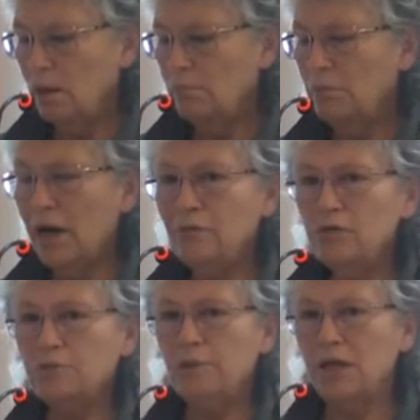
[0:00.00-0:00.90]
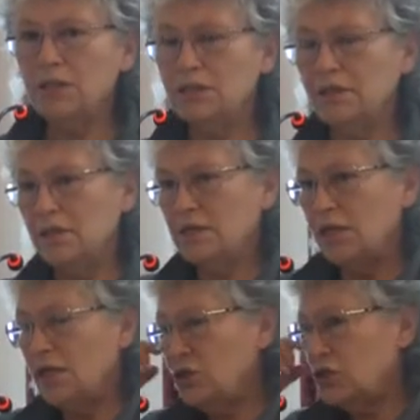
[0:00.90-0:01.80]
My response to this,
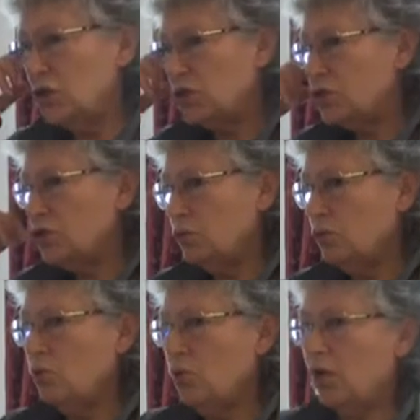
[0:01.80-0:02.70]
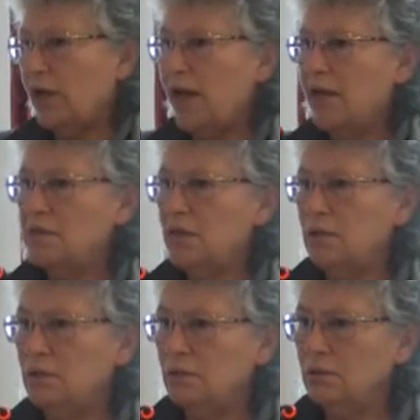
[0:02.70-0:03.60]
each student work has
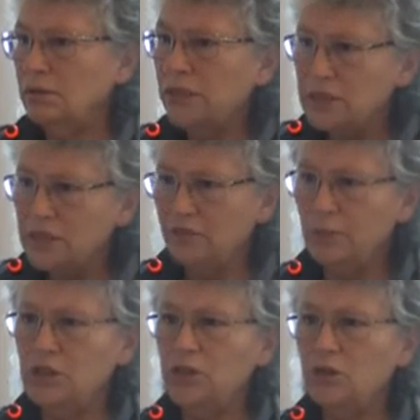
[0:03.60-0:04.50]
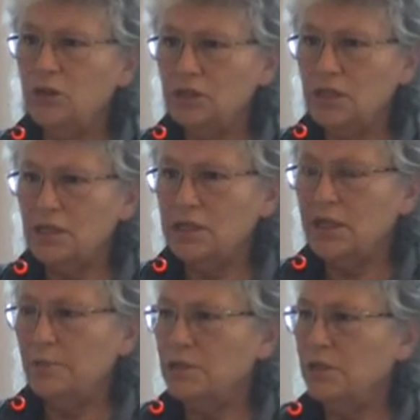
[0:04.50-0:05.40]
a list of materials and
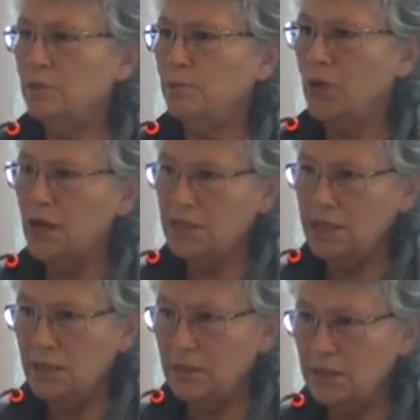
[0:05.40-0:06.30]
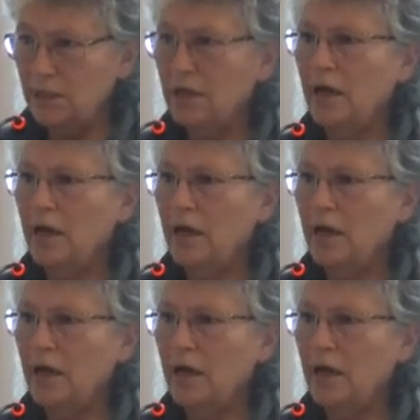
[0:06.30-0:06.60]
steps in the process,